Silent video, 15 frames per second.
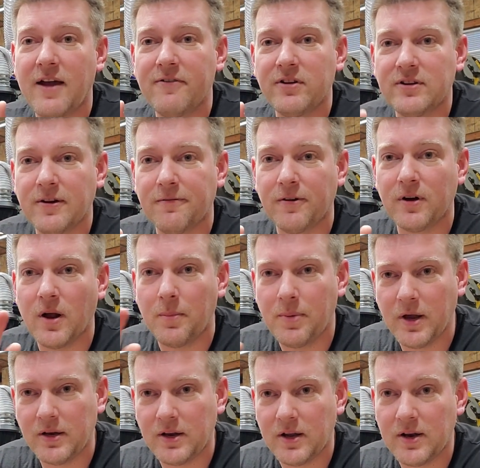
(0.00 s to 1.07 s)
have a different
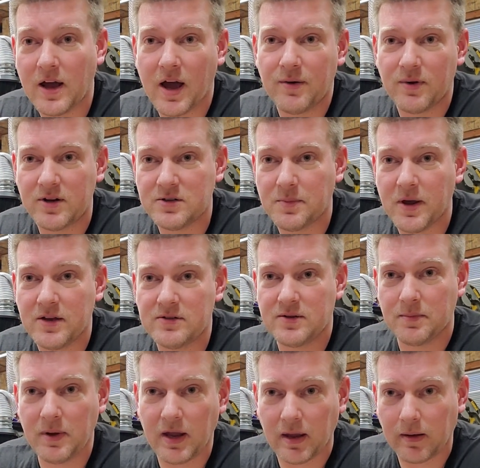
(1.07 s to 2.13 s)
opinion on resumes
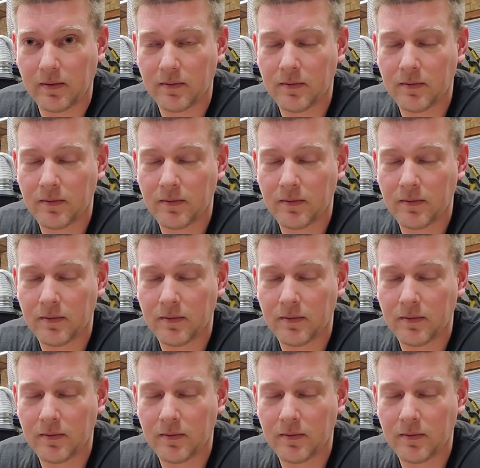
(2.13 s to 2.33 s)
than me.